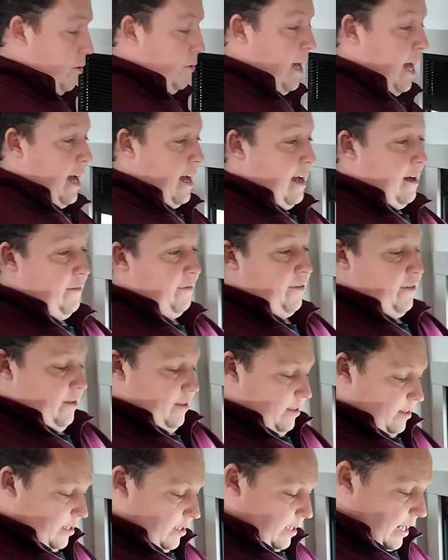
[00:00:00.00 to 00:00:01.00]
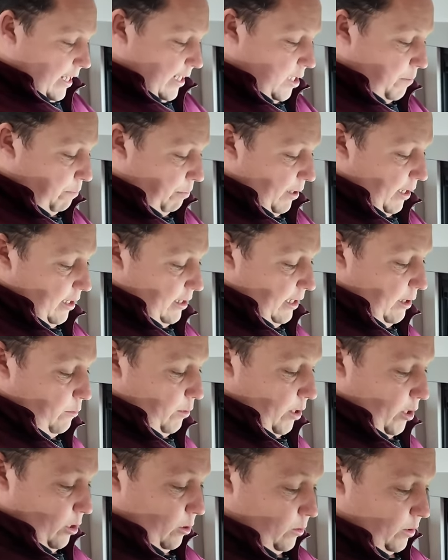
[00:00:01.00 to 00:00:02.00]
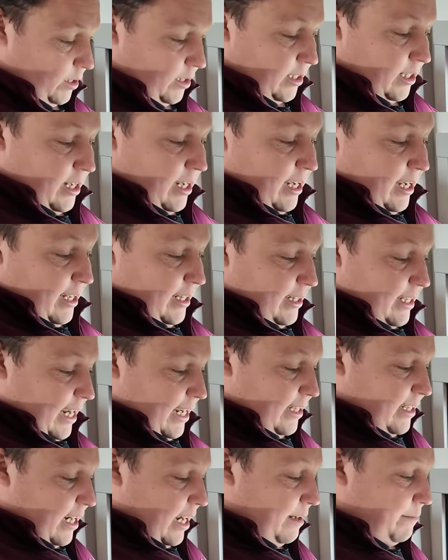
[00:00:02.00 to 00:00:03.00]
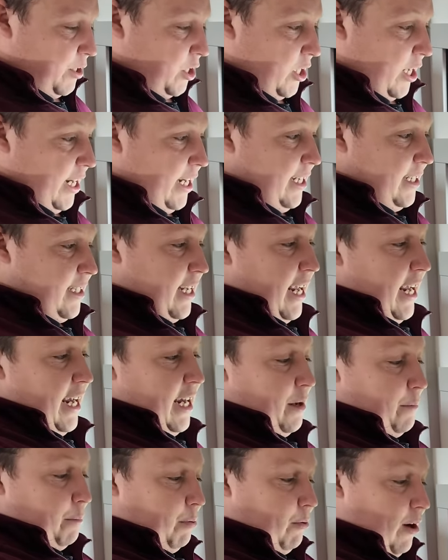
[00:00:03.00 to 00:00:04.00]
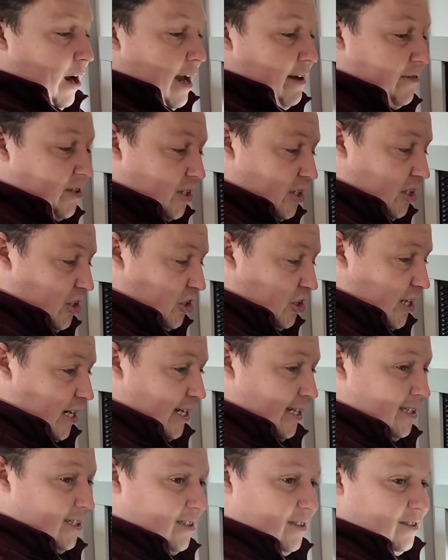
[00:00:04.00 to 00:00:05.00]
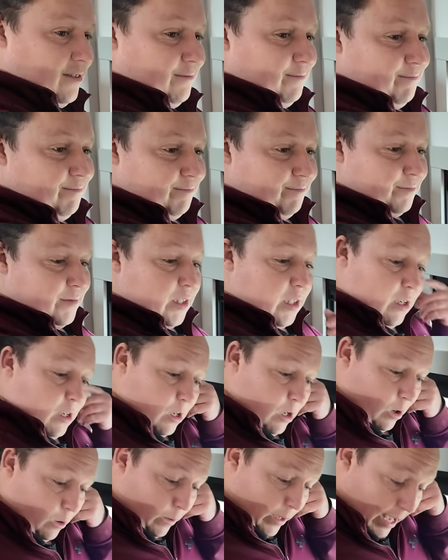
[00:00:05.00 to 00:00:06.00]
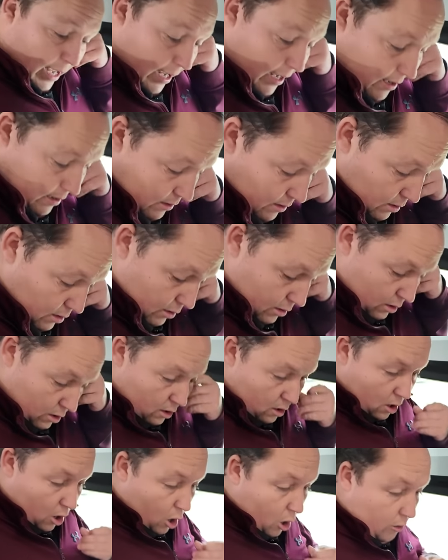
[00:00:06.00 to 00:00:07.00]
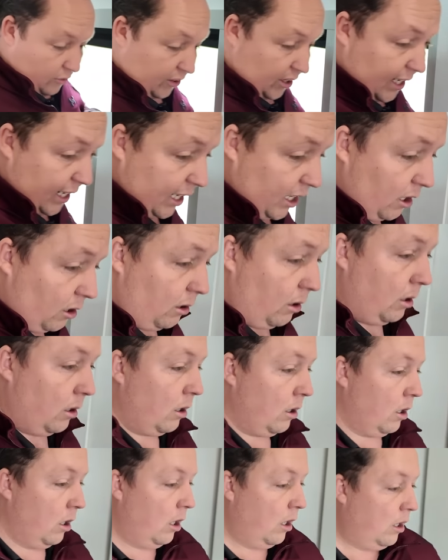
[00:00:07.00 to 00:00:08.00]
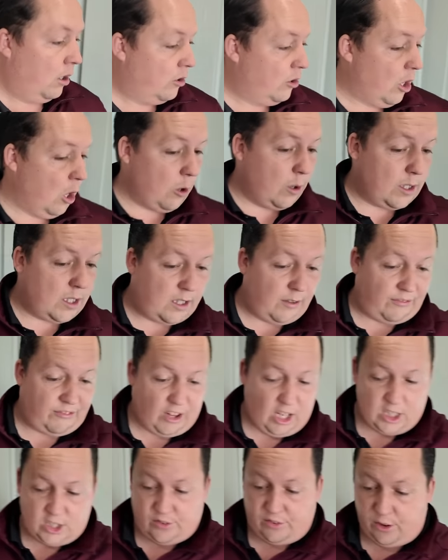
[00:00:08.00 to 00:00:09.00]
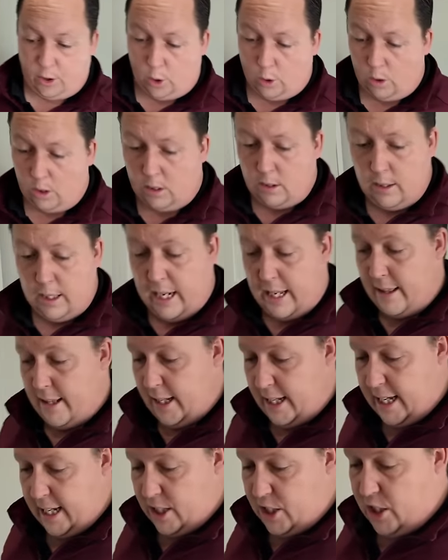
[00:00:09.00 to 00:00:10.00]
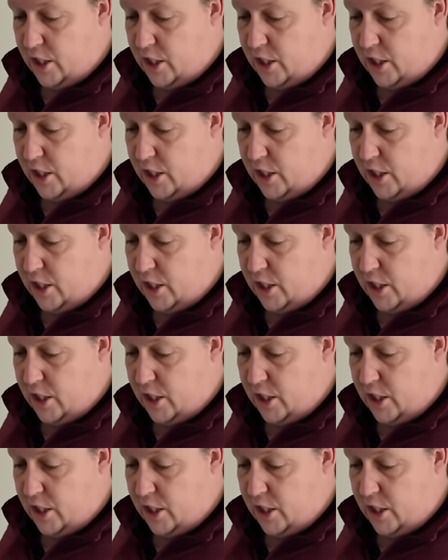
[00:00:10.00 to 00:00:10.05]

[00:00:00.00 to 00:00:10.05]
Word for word: do have the nice Brinkley windows. Very Daytime nice. shades and privacy shades. Cool. Okay. Over here, notice the flush floor in All the